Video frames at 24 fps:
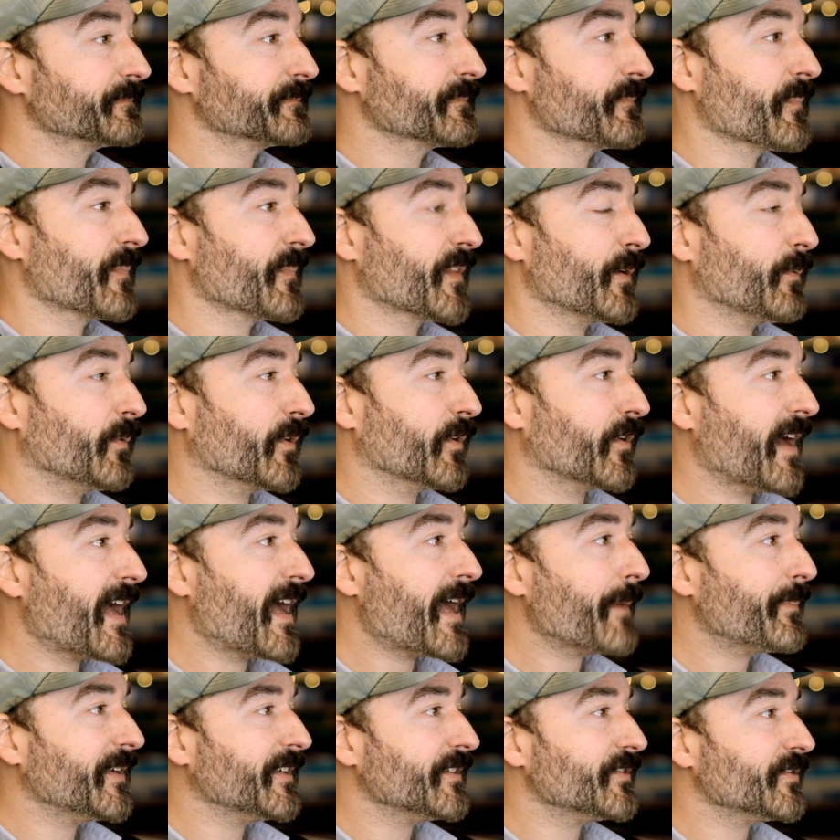what will
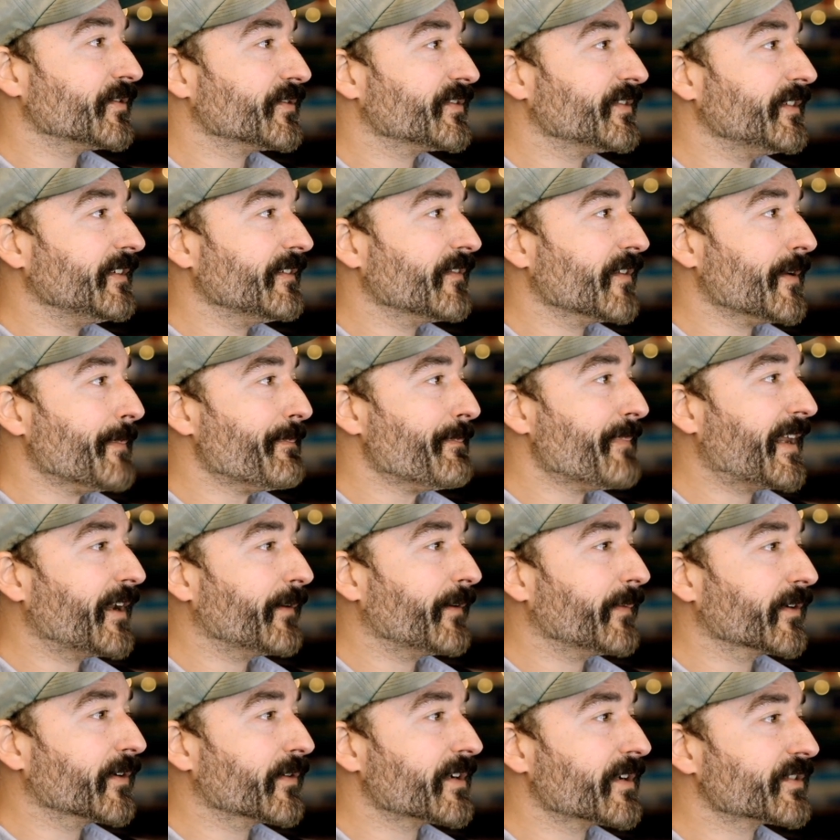happen is you see the
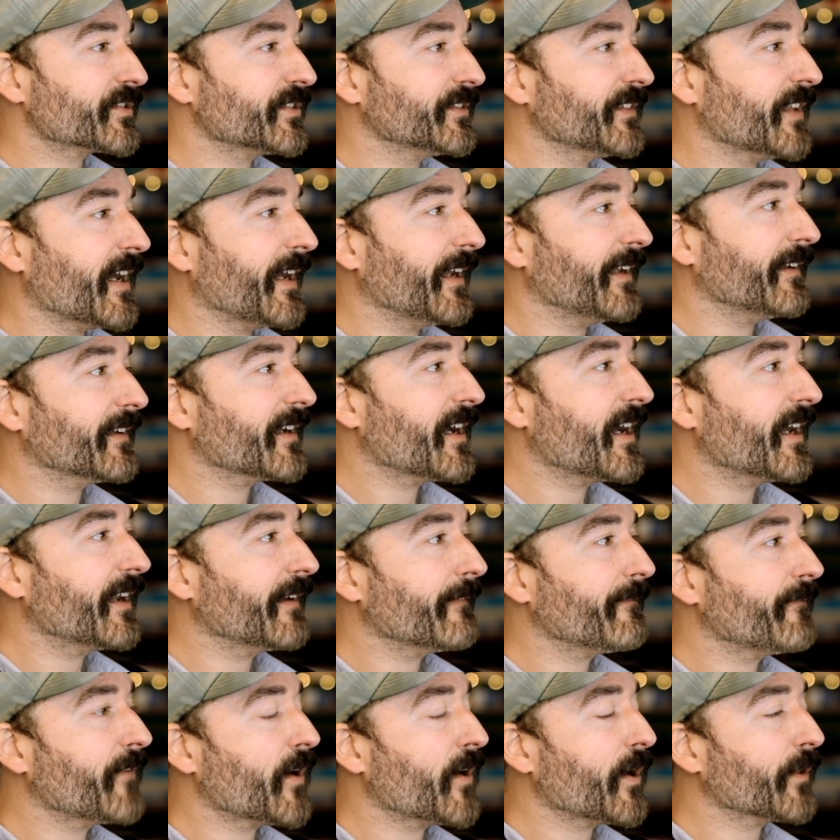meta-regression line kind of
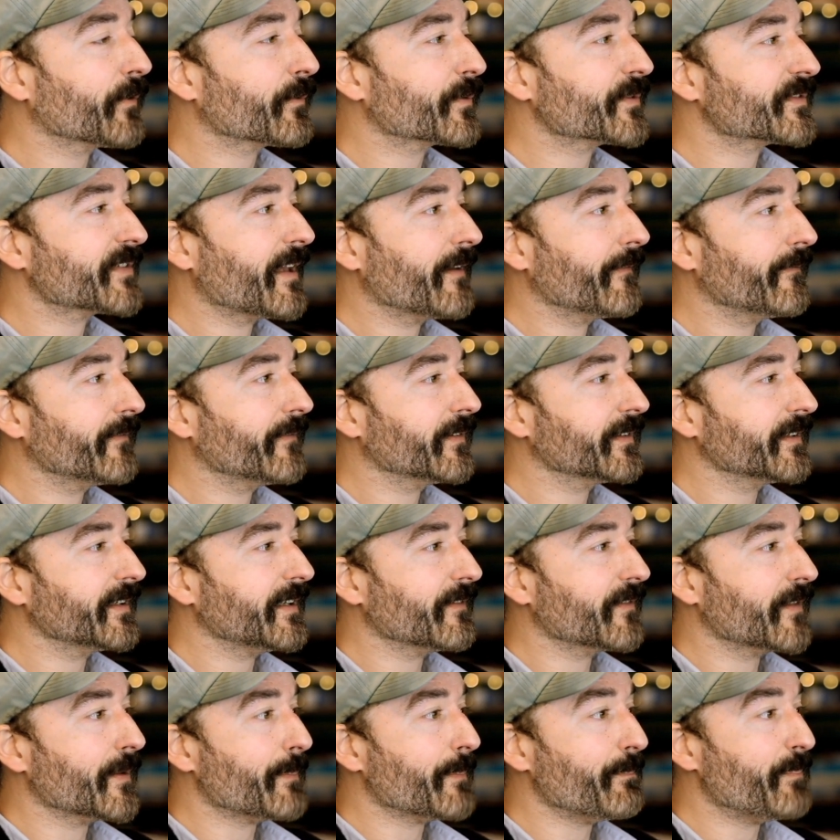follows heavily
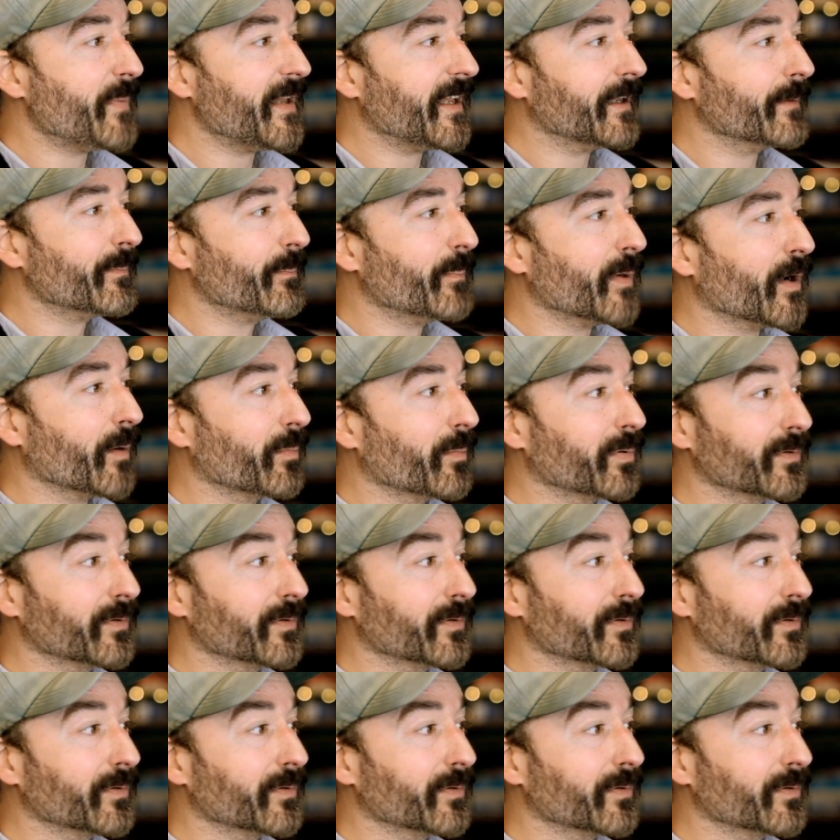the big bubbled